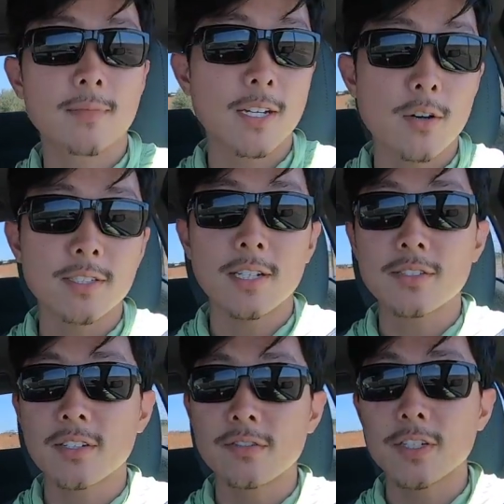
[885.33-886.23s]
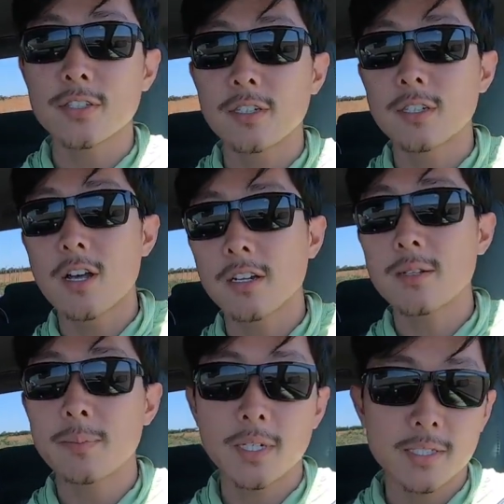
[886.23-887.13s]
I know I said I was gonna fish a little
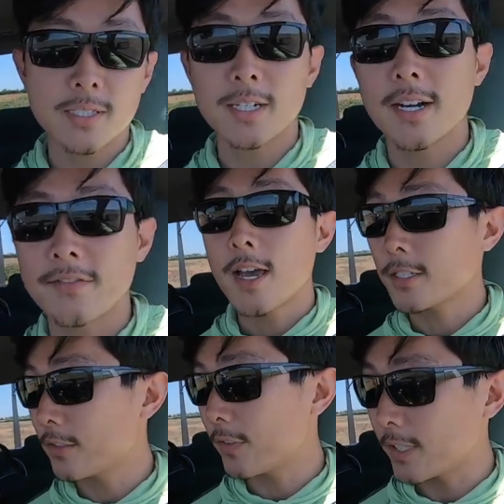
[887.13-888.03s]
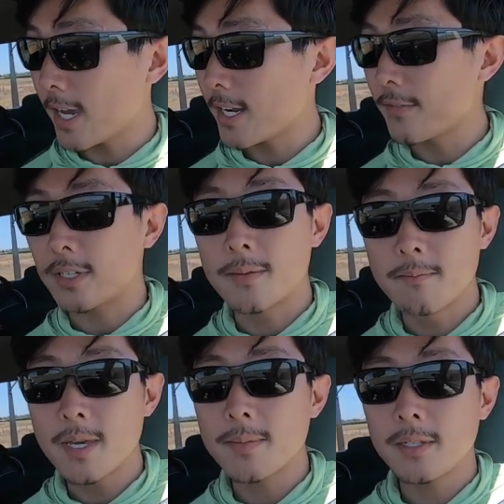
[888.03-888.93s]
longer, but I actually forgot I have a
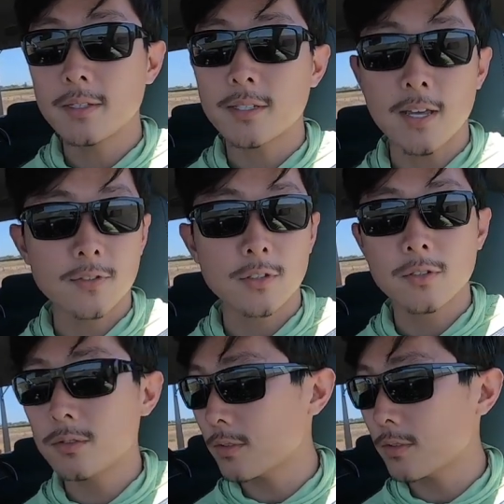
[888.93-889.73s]
commitment this afternoon,